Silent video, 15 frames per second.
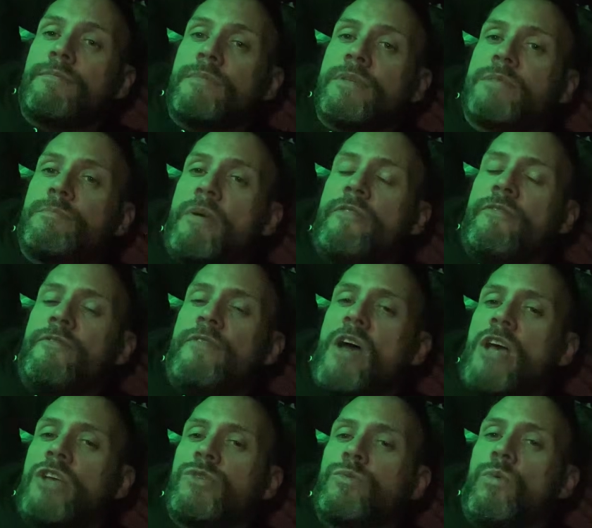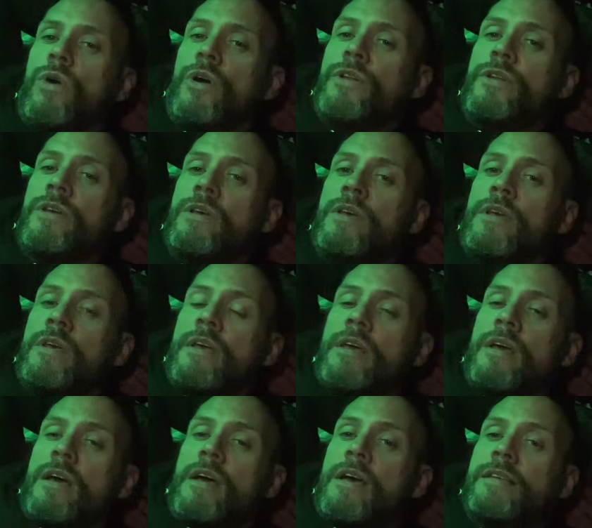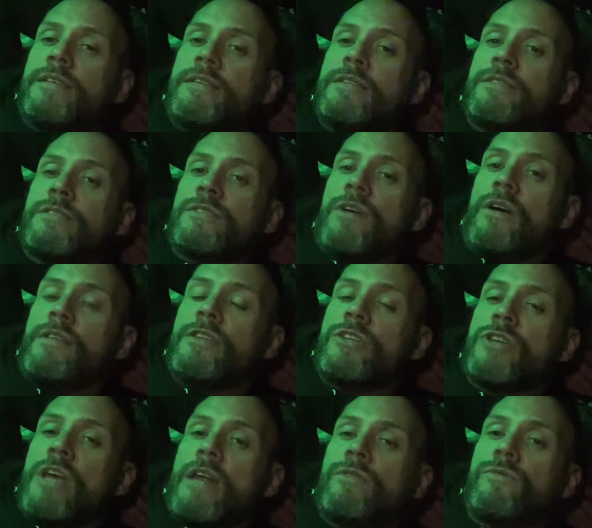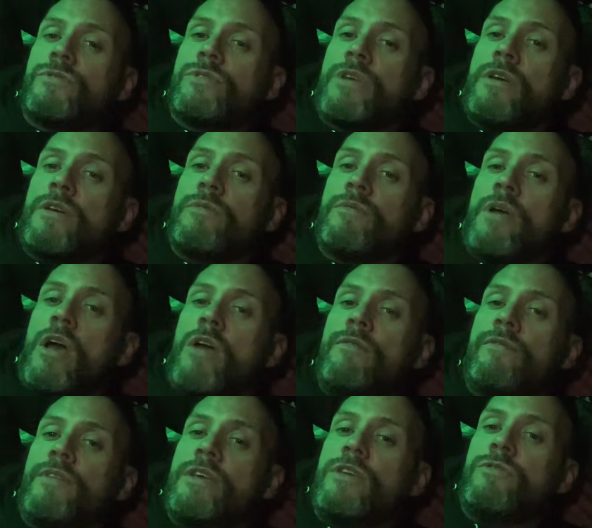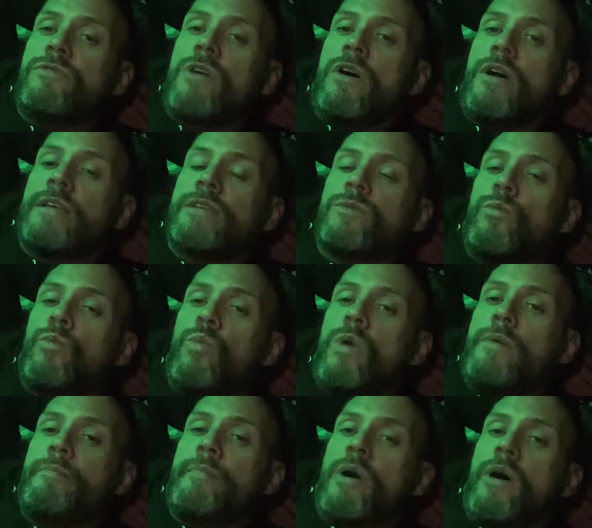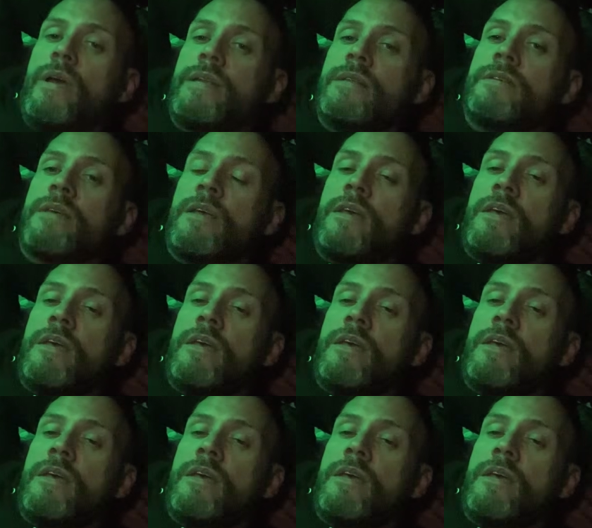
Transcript: It's my first one since starting the channel, so hopefully you guys won't mind